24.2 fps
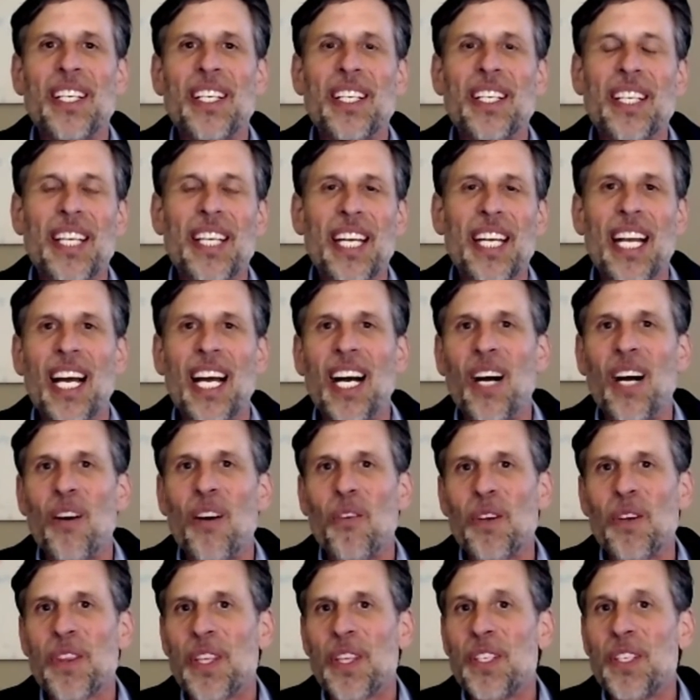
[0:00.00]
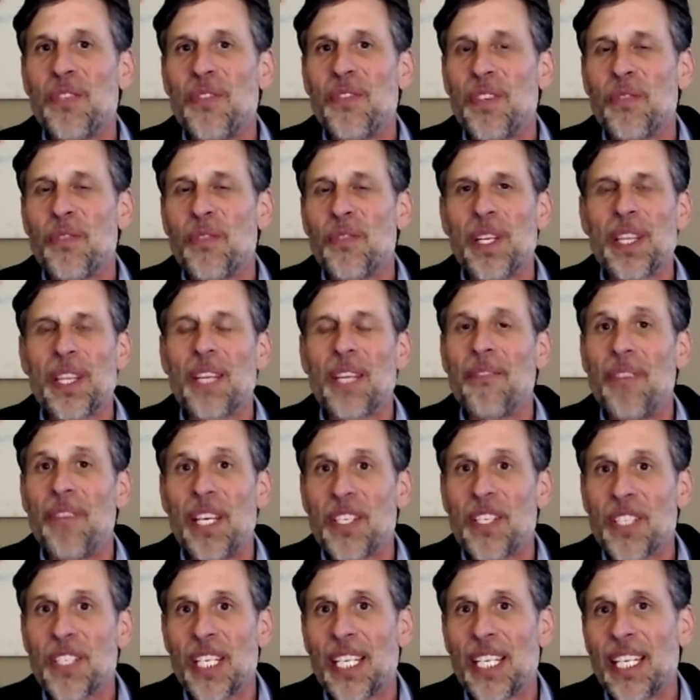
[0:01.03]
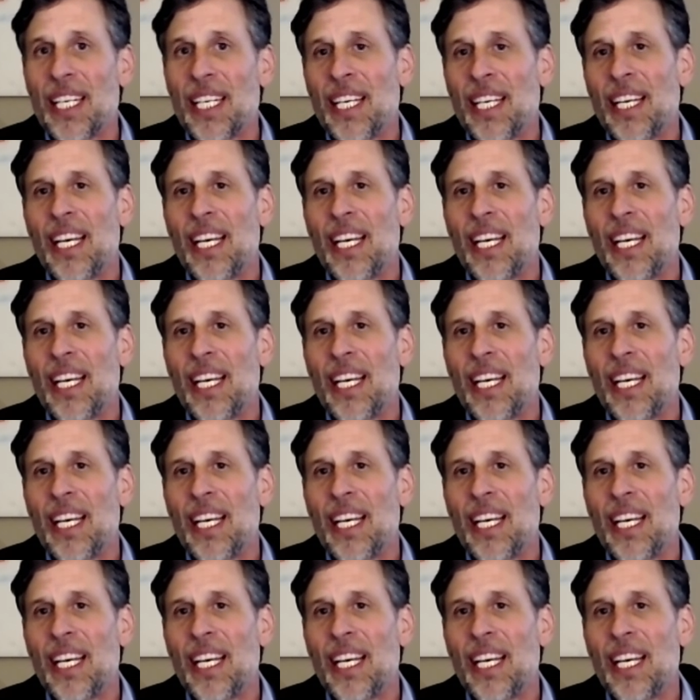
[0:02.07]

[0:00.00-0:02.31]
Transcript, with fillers: you know, with the with the vision.